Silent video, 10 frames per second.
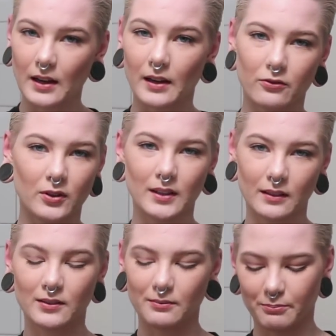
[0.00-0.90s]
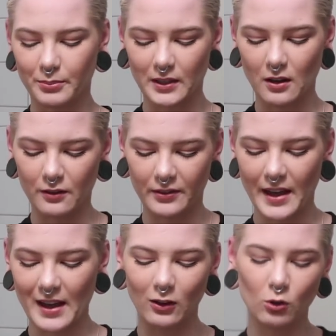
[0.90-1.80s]
every bit of
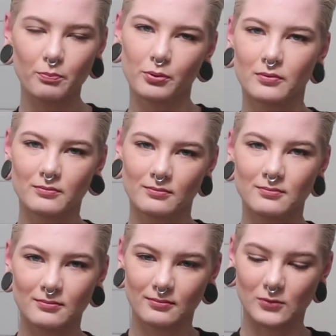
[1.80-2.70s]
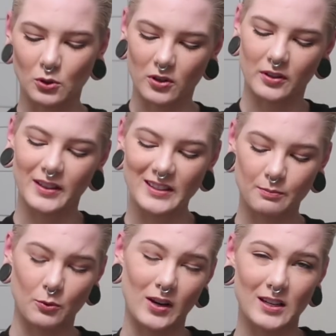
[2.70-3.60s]
help or
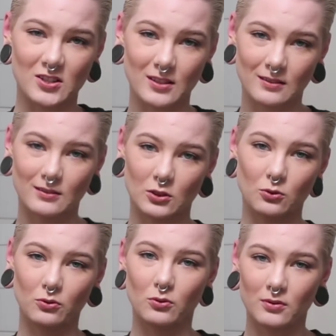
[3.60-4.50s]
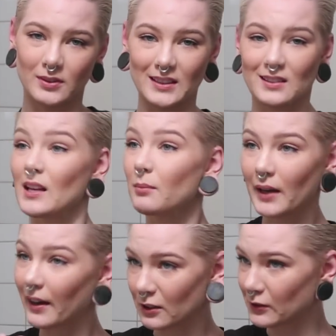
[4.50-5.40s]
inspiration to get some
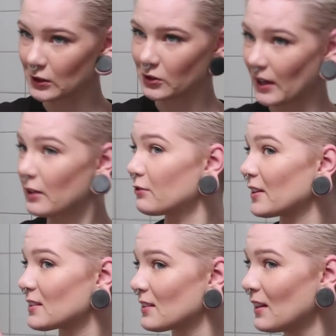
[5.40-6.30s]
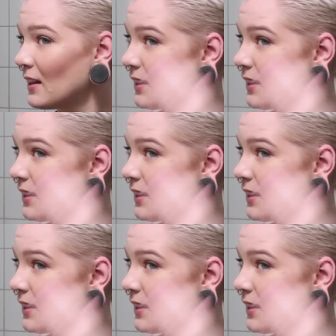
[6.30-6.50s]
kind of a look out of it.